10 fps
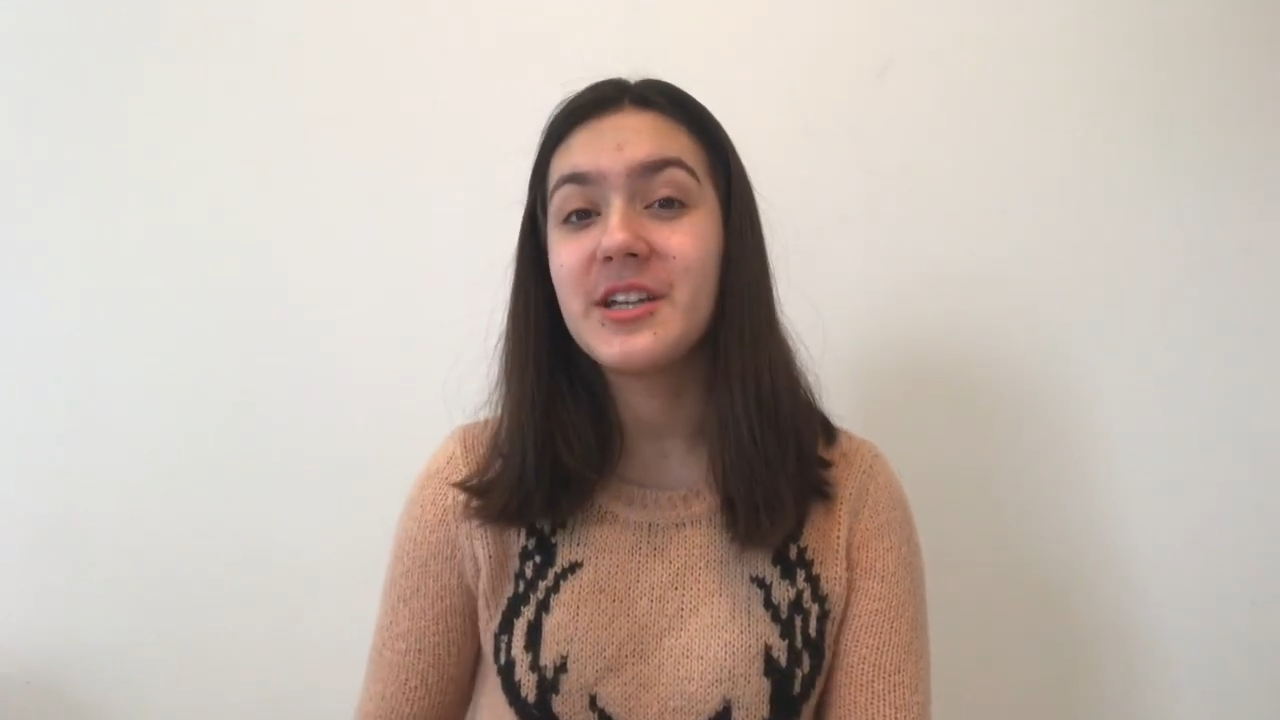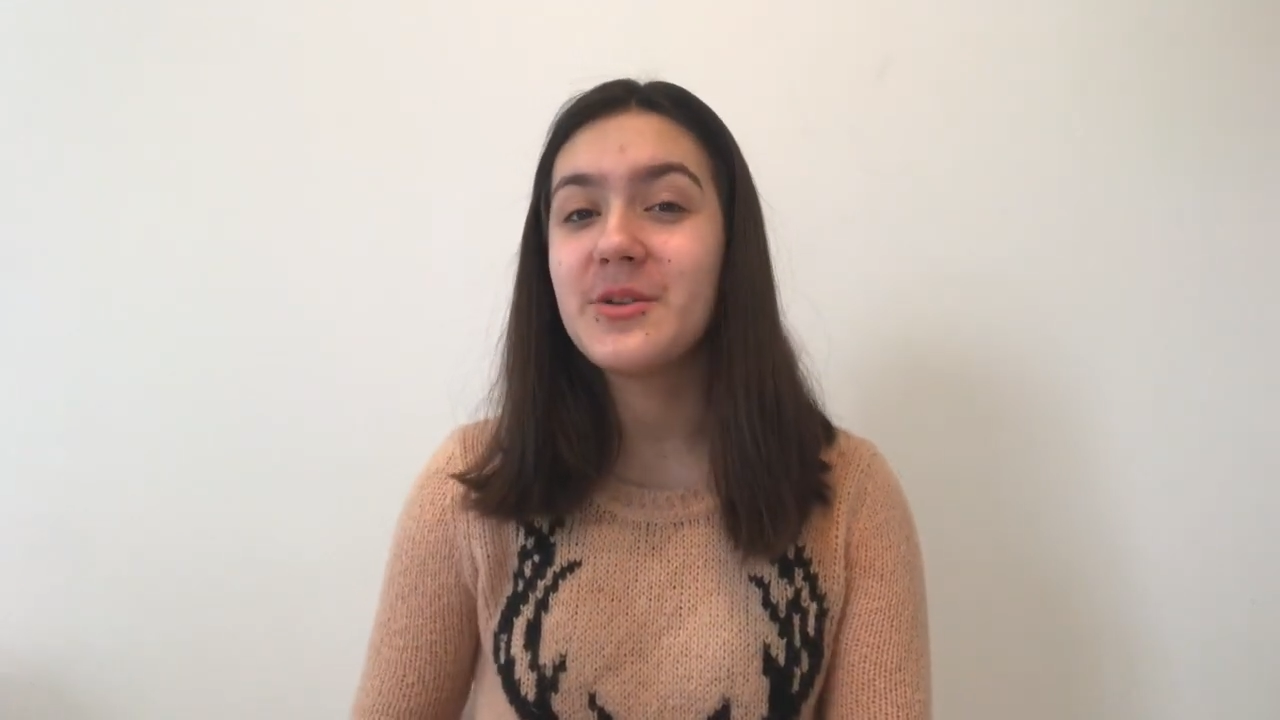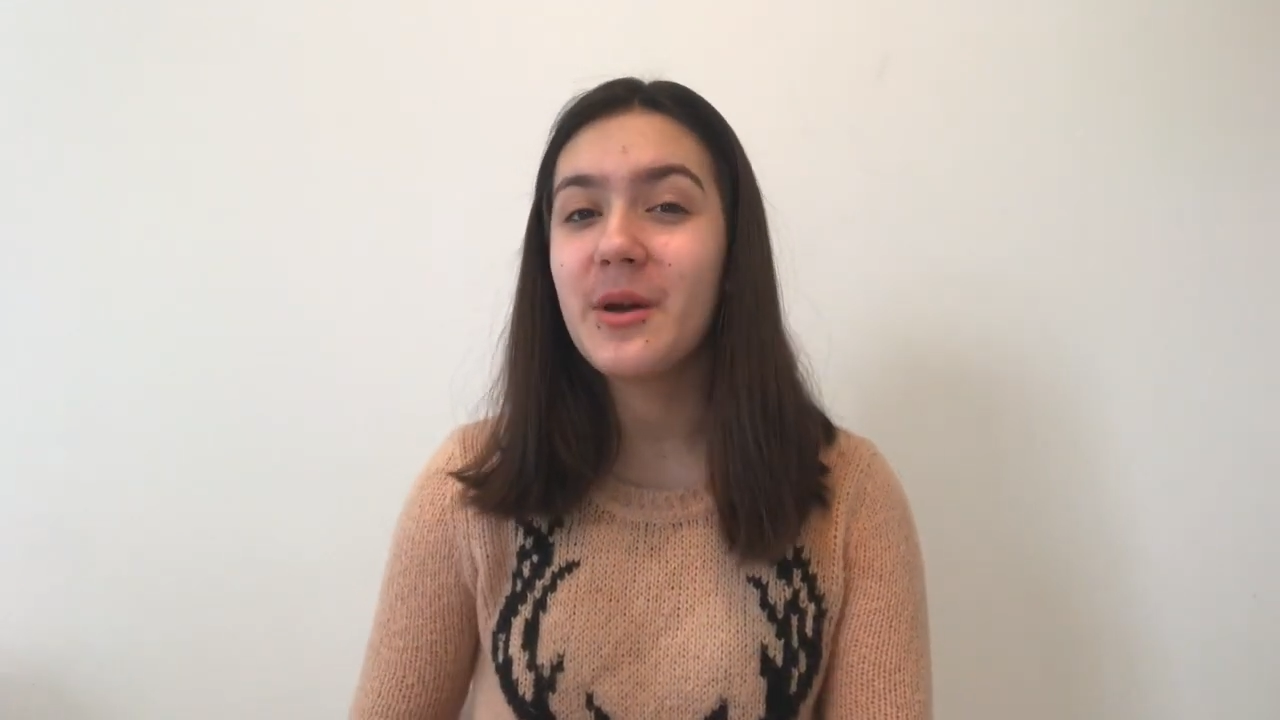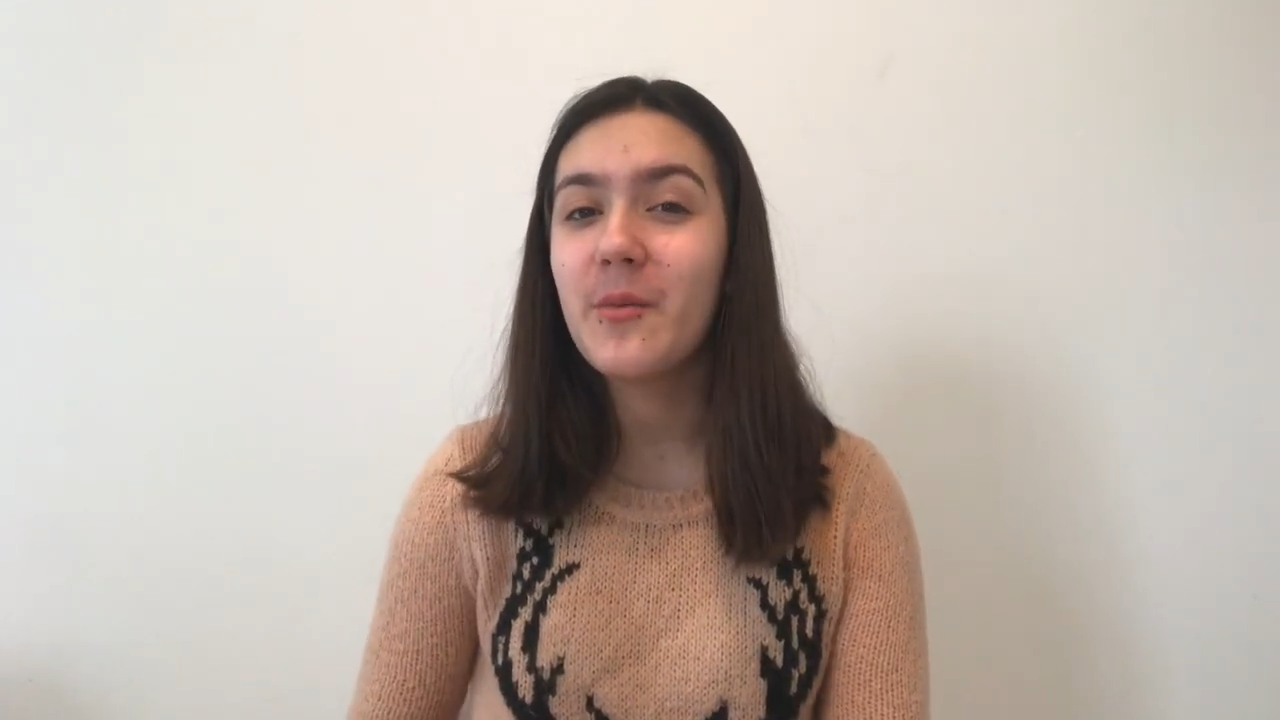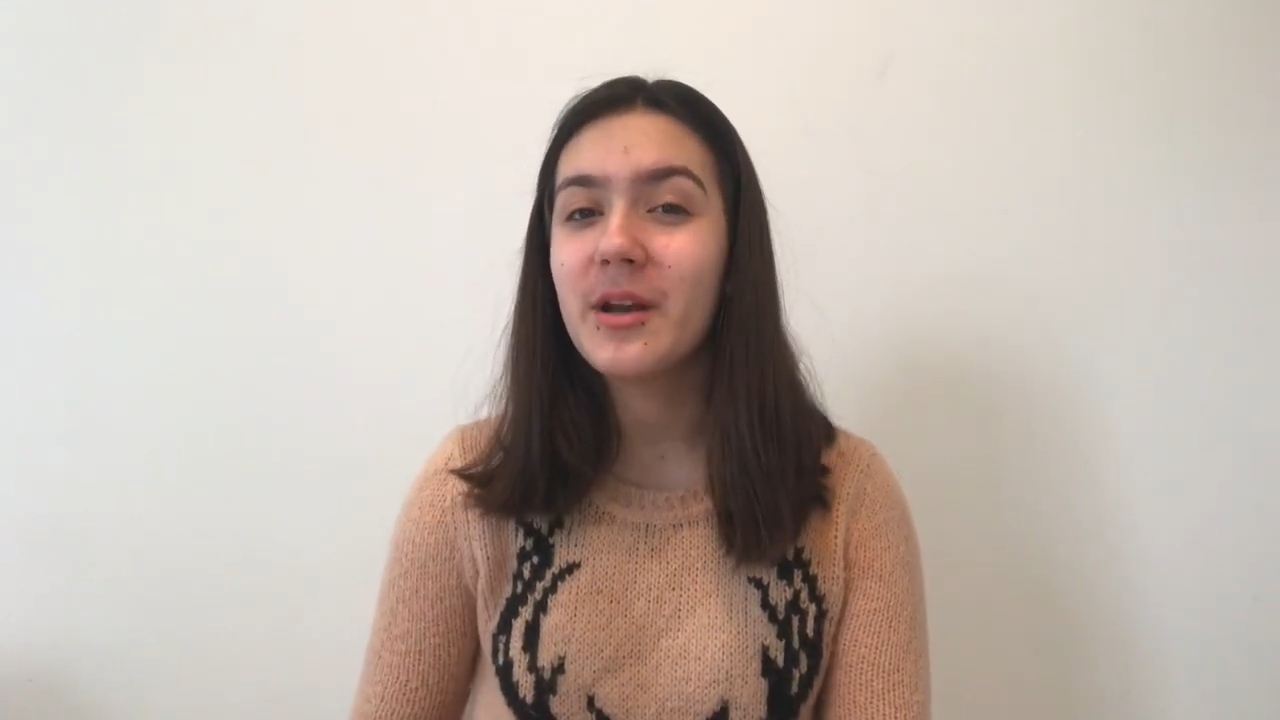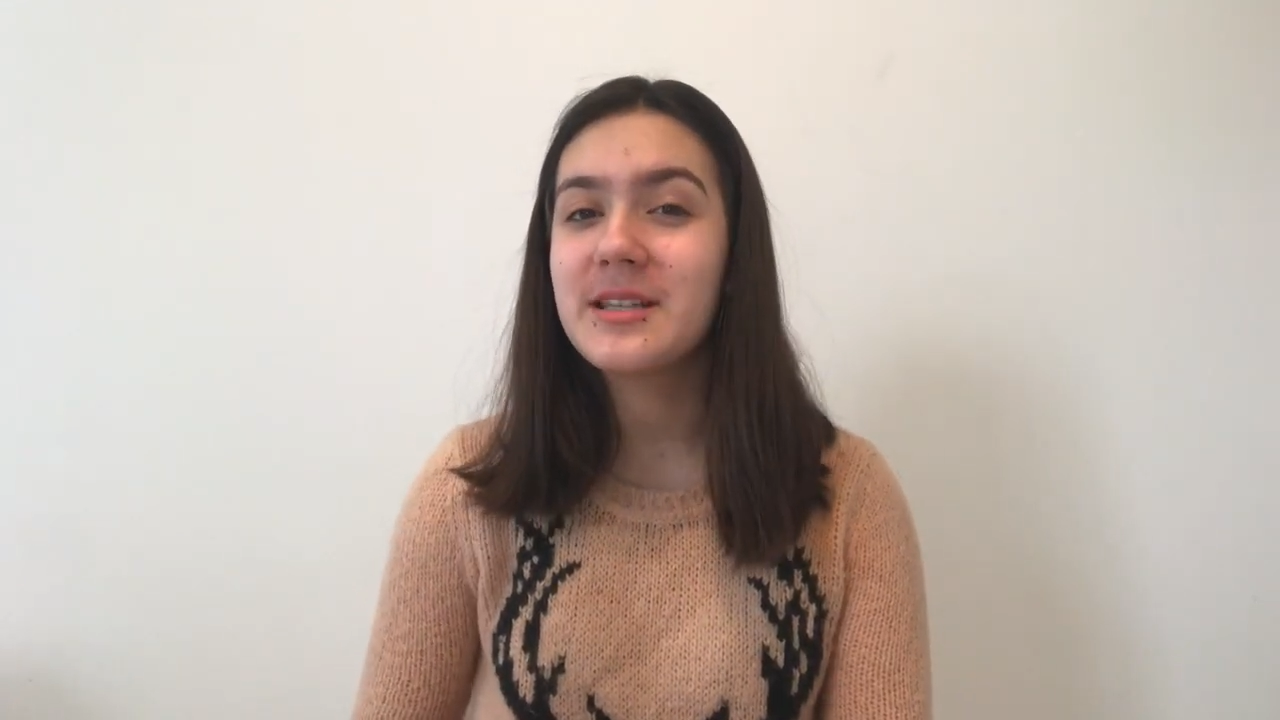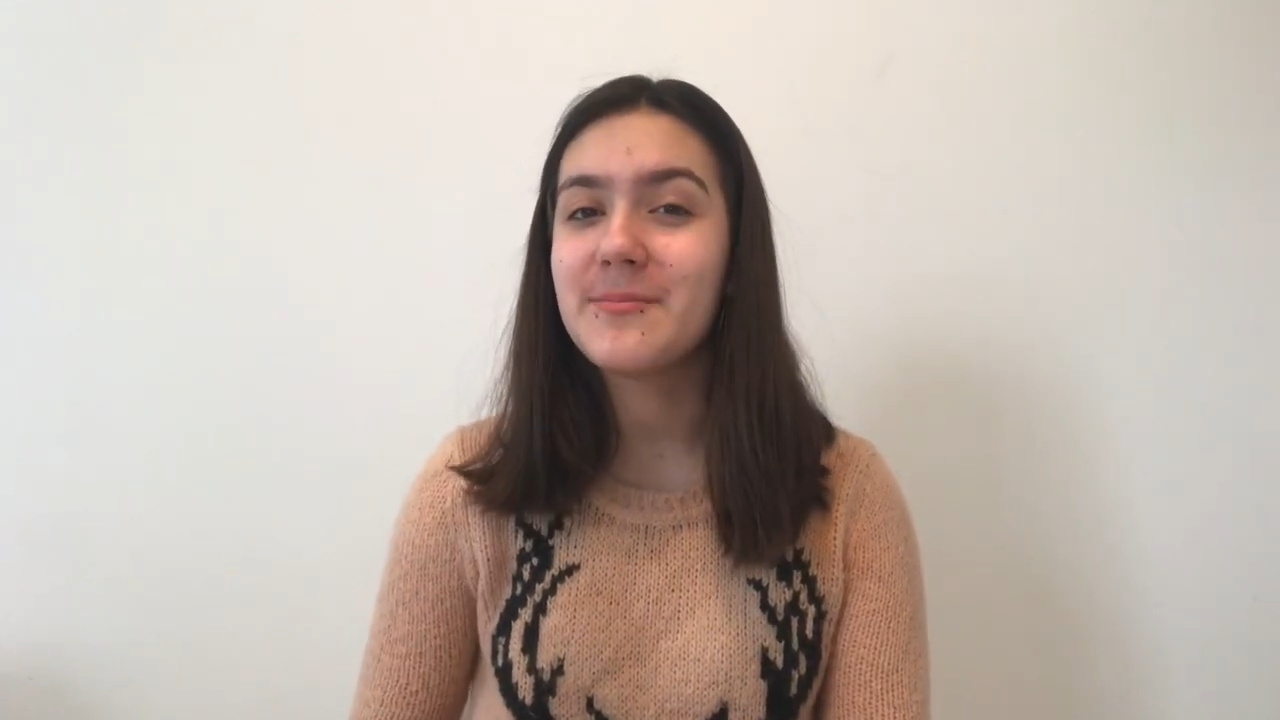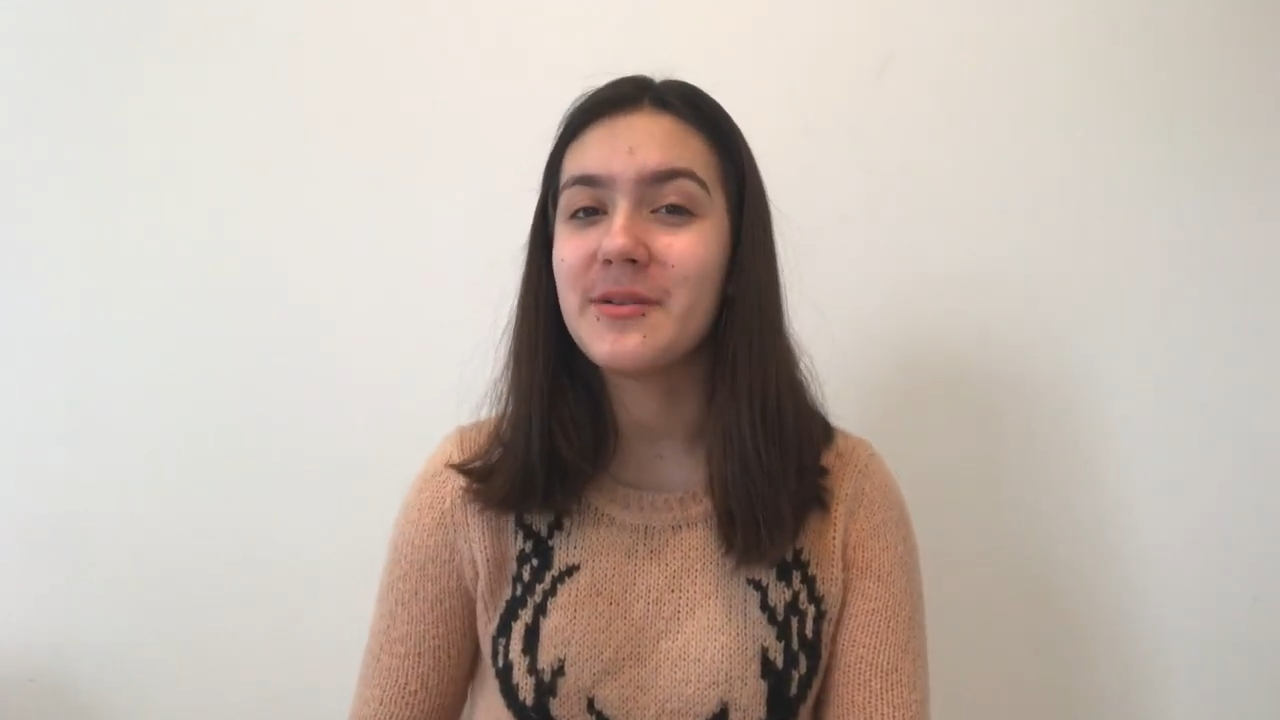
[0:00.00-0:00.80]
I knew I wanted to